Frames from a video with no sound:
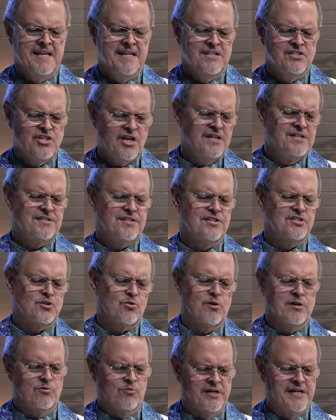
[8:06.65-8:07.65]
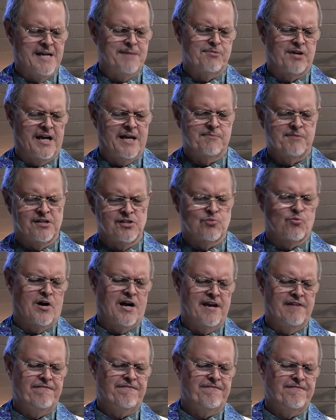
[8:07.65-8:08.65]
In Genesis 21, Abraham and his
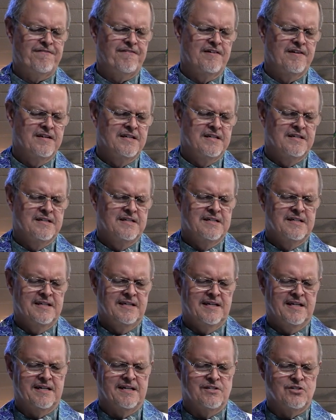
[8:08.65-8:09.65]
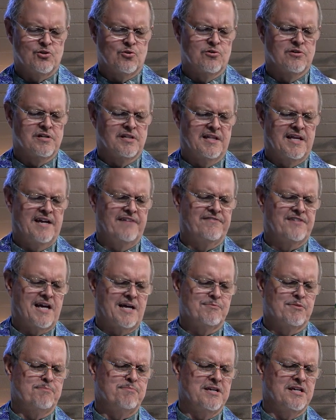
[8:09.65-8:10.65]
wife had endured a
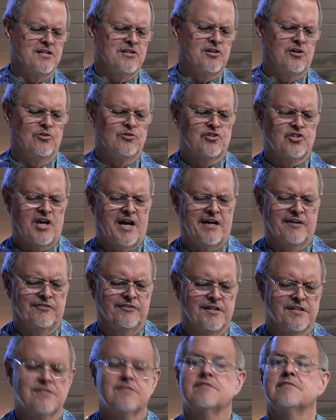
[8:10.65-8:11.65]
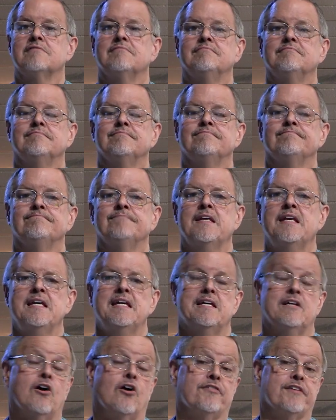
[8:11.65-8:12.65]
lifetime of being called childless,
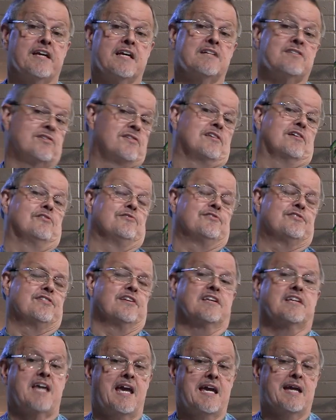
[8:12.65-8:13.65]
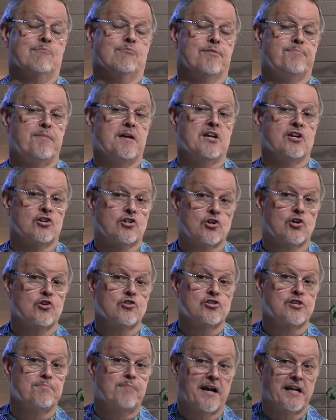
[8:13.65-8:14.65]
and all the insults that came with being
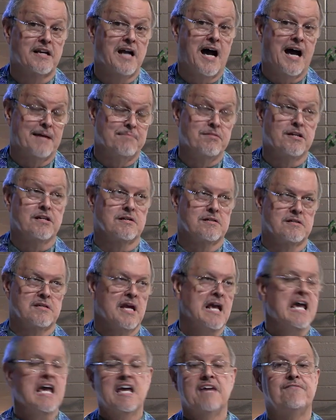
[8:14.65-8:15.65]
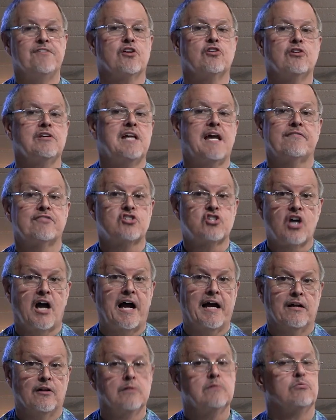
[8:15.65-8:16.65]
cursed by God, because if you couldn't have a
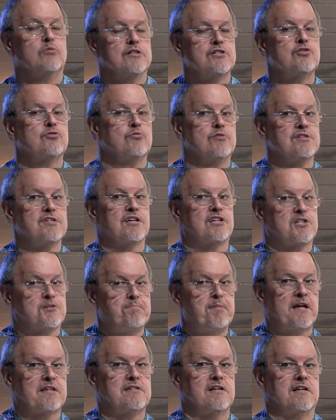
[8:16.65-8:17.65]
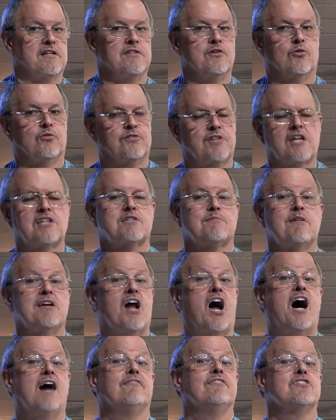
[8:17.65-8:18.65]
child, which was expected in the Old Testament,
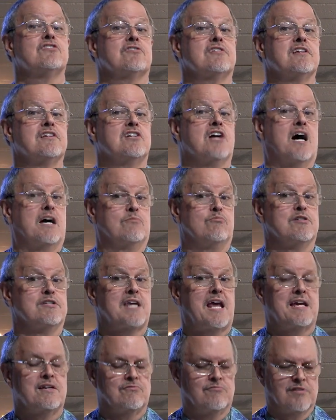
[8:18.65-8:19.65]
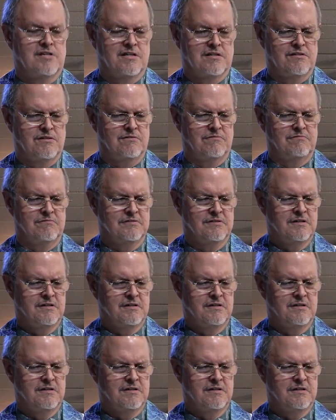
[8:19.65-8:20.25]
obviously God was angry at you.